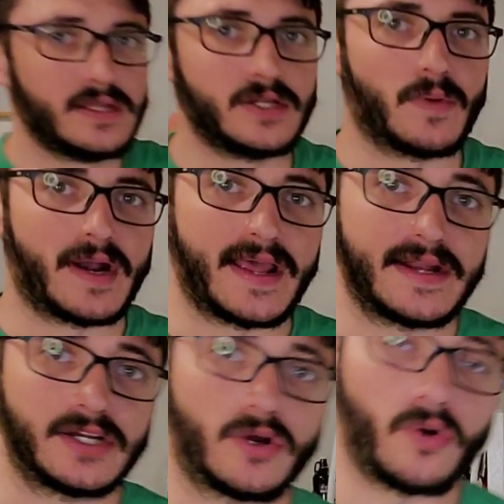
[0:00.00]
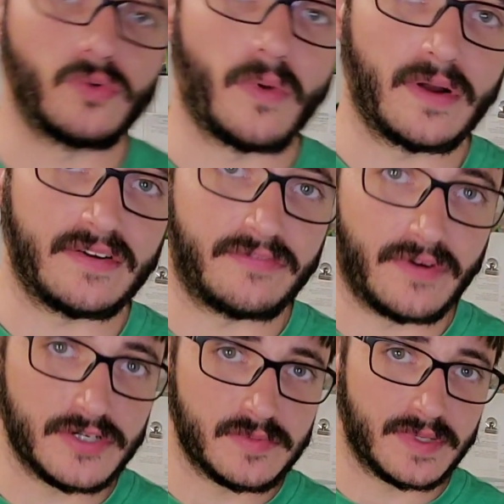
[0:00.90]
You want to add your cold water
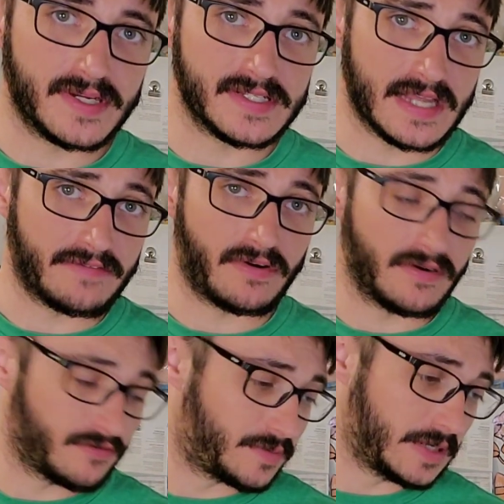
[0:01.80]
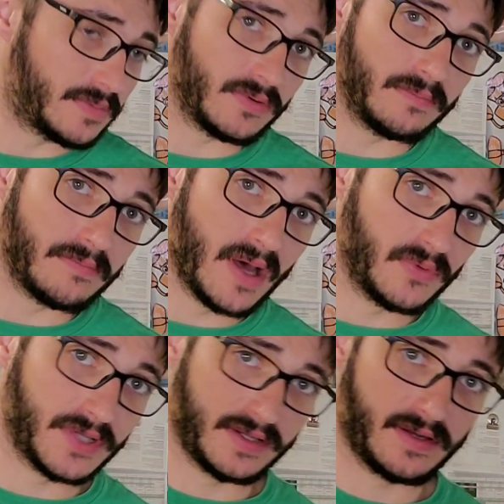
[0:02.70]
first, because I've heard of people
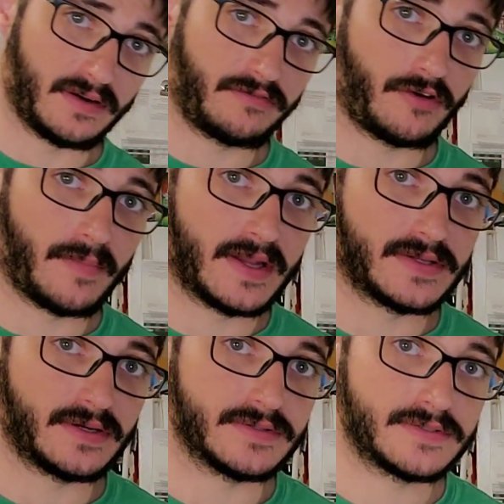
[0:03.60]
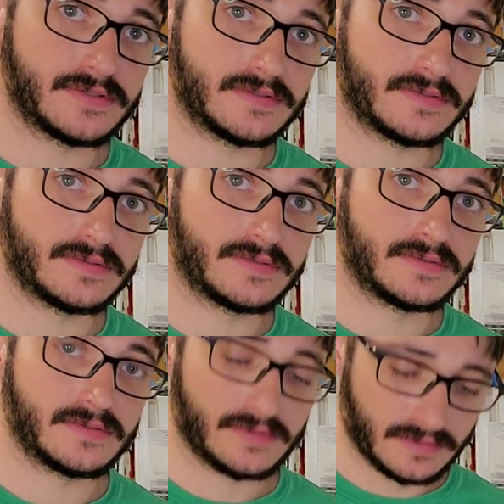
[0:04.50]
melting their fermenters
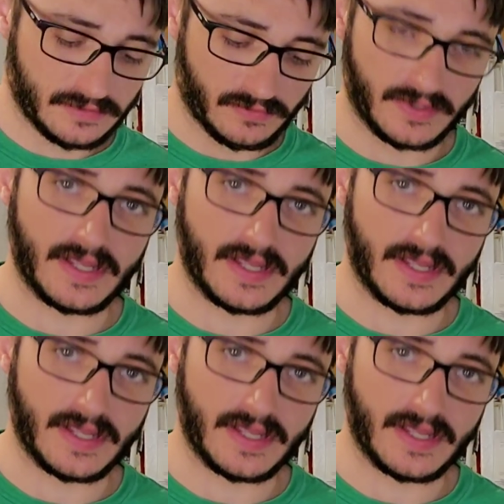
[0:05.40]
when